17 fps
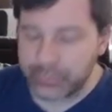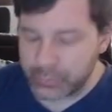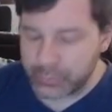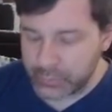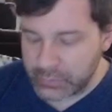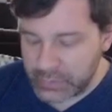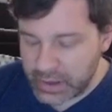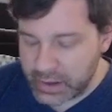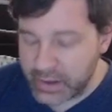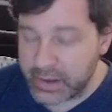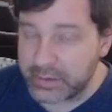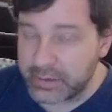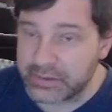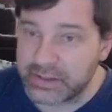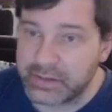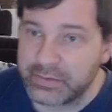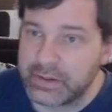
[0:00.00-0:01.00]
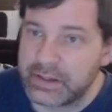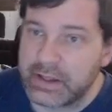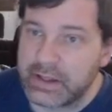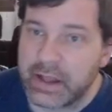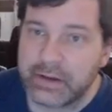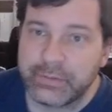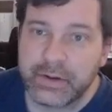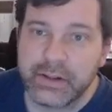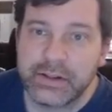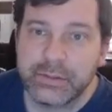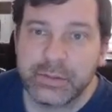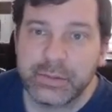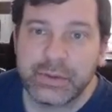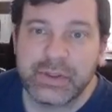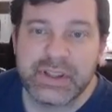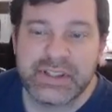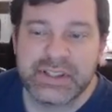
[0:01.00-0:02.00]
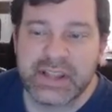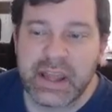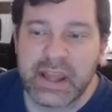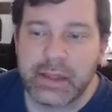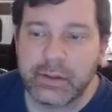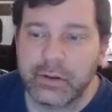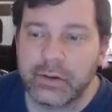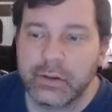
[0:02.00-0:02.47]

it was definitely a lot of fun to put this together.